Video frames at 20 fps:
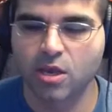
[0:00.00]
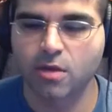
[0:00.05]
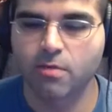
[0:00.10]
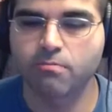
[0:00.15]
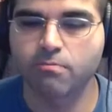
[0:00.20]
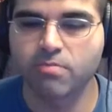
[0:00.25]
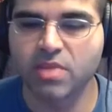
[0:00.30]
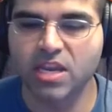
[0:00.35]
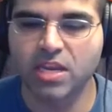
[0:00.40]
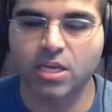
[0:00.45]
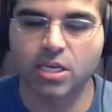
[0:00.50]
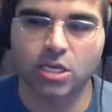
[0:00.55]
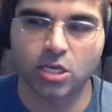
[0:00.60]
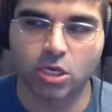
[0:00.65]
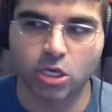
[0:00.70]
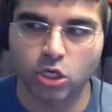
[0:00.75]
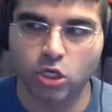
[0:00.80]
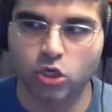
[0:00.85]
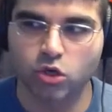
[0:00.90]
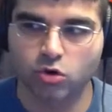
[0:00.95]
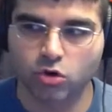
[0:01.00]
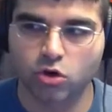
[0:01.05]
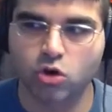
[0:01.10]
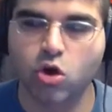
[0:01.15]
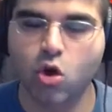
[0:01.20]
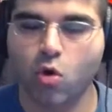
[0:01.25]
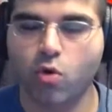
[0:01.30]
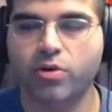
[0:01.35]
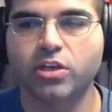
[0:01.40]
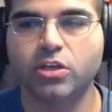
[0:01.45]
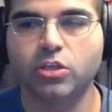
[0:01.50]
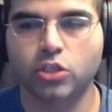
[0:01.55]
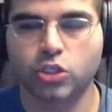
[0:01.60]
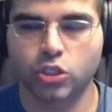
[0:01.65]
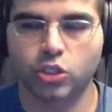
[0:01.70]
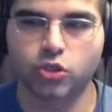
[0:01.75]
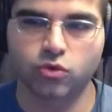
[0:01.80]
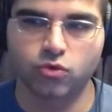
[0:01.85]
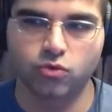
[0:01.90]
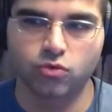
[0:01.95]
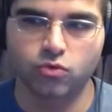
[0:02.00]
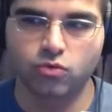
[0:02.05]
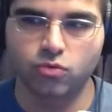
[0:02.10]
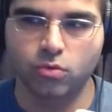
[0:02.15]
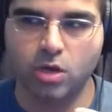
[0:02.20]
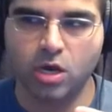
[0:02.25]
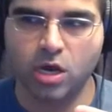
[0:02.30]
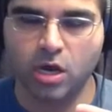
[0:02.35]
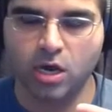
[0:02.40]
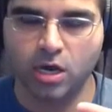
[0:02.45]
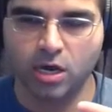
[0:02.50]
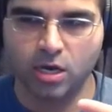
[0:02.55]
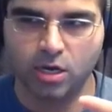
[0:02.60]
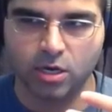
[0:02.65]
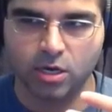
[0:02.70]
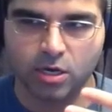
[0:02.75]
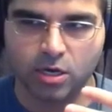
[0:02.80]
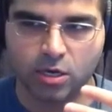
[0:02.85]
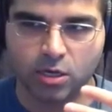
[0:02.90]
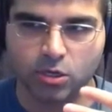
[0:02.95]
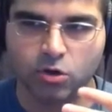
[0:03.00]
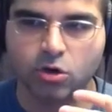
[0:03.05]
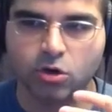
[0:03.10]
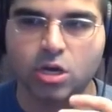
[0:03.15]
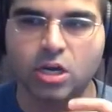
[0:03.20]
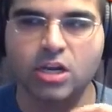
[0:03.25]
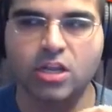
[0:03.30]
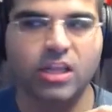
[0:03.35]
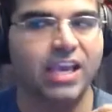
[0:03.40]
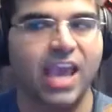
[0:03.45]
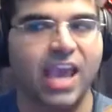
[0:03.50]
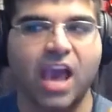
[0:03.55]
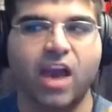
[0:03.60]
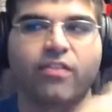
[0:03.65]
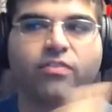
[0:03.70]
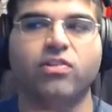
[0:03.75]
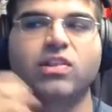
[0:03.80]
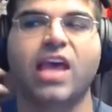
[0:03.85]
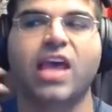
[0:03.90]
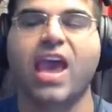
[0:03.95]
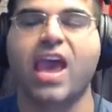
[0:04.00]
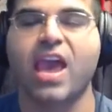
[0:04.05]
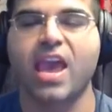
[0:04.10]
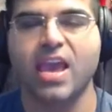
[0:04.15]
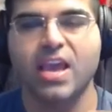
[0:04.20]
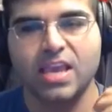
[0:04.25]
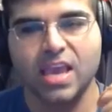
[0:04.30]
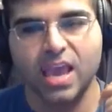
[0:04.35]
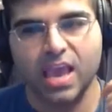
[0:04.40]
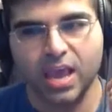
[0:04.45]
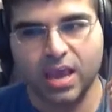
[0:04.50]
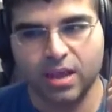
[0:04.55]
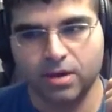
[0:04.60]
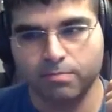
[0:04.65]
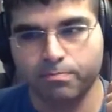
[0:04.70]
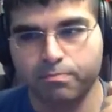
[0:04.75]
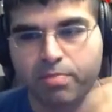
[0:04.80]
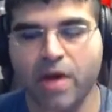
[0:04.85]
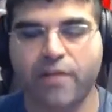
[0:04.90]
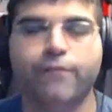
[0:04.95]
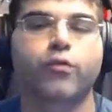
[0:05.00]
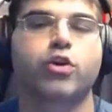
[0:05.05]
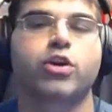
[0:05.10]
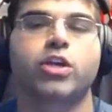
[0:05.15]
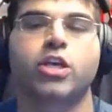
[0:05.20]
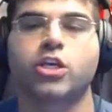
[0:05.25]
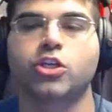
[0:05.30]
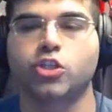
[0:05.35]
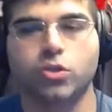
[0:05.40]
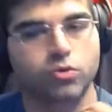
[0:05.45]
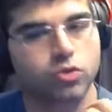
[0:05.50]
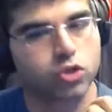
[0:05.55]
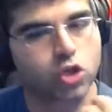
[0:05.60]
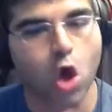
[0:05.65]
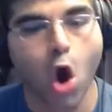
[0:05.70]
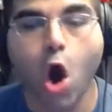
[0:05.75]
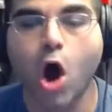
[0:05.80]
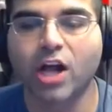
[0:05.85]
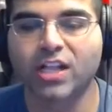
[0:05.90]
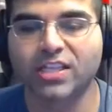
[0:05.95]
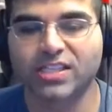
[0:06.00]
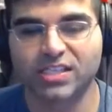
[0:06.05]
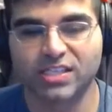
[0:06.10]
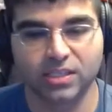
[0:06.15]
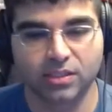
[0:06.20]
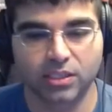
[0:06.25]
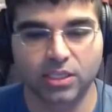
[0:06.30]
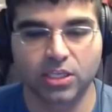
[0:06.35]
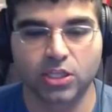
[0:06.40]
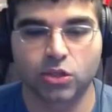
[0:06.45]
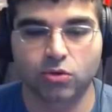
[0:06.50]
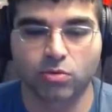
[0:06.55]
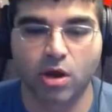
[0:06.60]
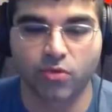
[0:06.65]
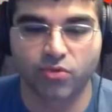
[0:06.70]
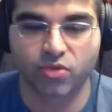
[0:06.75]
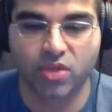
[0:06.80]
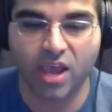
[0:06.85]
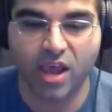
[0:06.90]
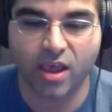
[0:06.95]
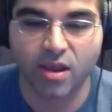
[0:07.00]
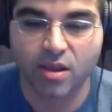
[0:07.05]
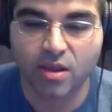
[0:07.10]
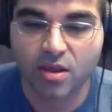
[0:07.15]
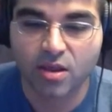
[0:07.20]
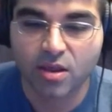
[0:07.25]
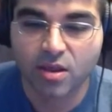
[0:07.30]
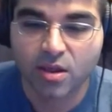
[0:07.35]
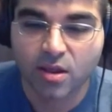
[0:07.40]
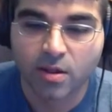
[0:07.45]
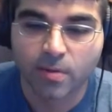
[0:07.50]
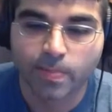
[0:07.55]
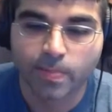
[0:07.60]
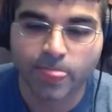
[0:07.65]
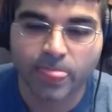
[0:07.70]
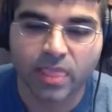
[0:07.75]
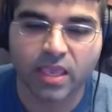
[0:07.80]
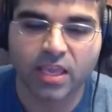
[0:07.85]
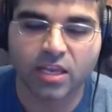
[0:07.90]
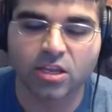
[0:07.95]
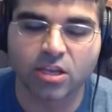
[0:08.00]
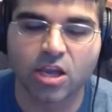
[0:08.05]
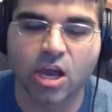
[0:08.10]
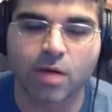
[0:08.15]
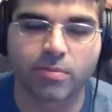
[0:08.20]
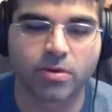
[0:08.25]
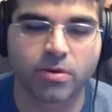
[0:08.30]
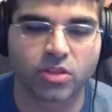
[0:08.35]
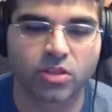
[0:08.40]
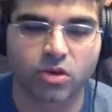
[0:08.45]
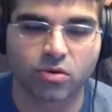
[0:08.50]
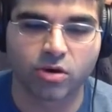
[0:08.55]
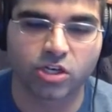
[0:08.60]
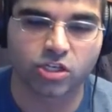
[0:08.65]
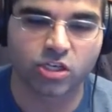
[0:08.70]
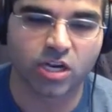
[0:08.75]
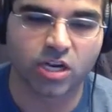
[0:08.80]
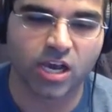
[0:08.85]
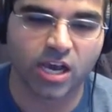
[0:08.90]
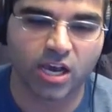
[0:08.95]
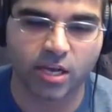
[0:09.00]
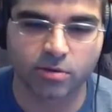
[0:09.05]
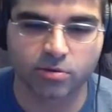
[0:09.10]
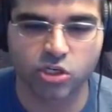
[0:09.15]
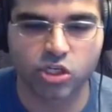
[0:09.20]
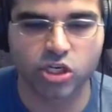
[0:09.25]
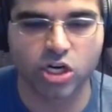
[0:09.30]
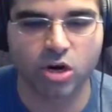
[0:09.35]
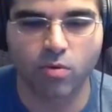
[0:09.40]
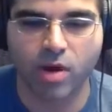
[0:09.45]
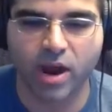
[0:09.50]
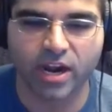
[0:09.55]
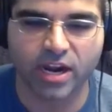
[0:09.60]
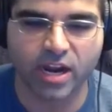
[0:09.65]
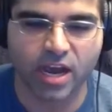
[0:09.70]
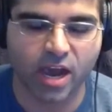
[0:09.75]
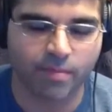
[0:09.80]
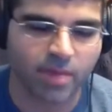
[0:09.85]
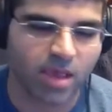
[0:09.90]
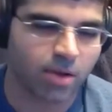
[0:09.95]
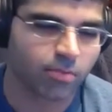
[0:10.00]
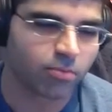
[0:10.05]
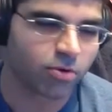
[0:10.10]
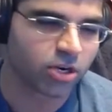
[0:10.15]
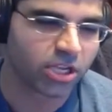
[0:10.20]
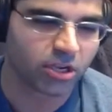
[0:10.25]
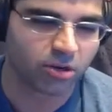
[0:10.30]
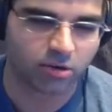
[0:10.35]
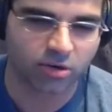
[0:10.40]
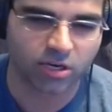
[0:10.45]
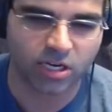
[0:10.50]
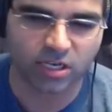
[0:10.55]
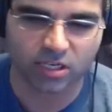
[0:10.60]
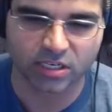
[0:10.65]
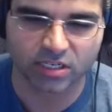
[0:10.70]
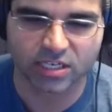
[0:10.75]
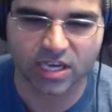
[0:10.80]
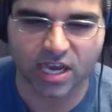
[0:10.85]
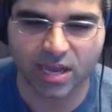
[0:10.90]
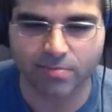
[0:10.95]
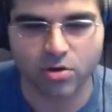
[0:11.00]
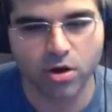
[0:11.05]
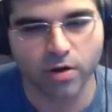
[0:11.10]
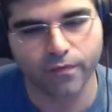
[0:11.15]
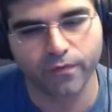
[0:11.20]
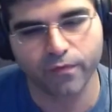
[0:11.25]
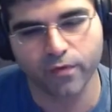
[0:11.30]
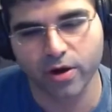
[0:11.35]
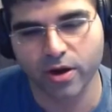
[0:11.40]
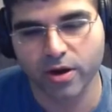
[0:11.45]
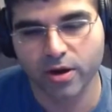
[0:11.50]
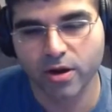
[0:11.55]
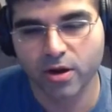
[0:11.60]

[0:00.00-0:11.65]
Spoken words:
Meaning you're gonna like have lag and buffering issues constantly throughout that. Can you help me with the question? Sure, why not, man? We're here killing time. Go for it.